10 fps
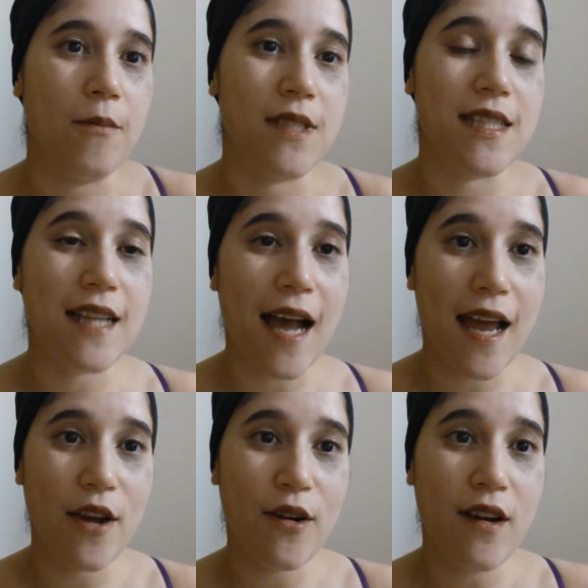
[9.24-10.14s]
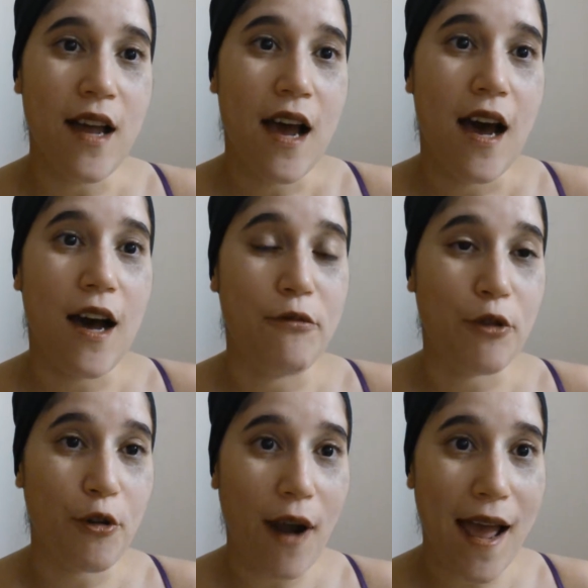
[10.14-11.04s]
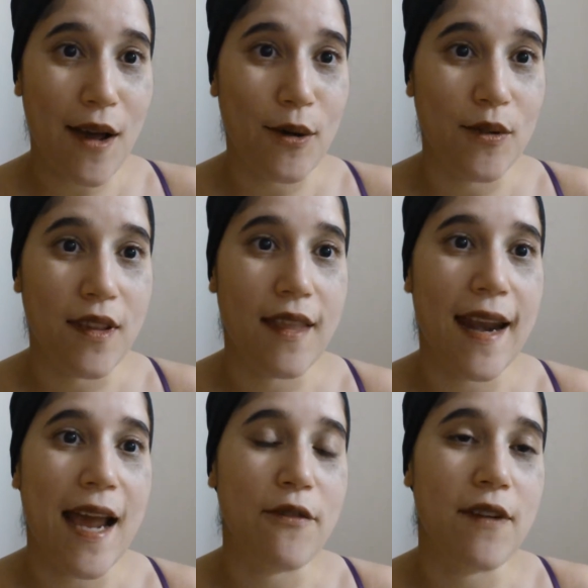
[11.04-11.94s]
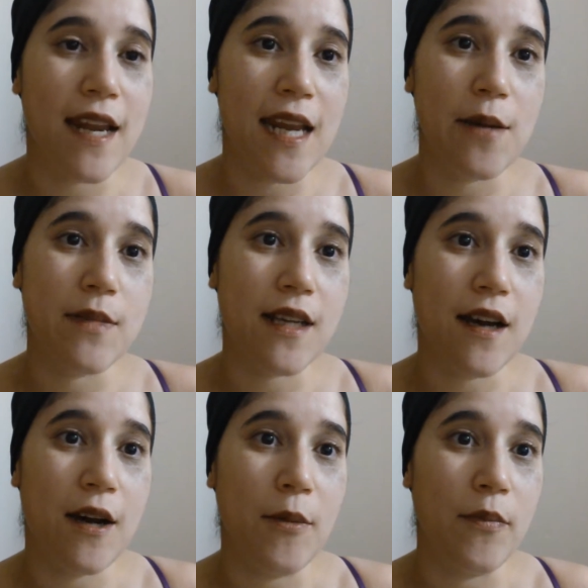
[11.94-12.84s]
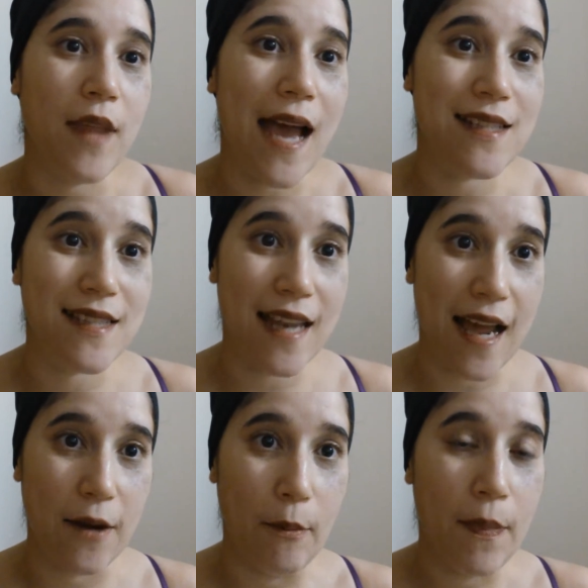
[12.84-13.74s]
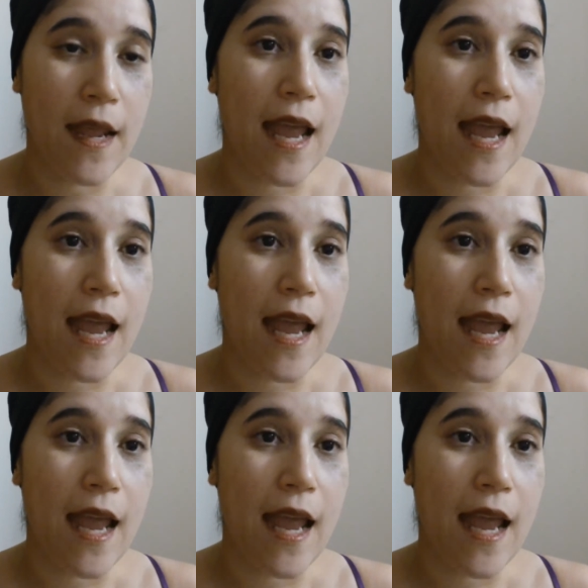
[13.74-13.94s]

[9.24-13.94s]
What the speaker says: style of crown that I've named Aztlan.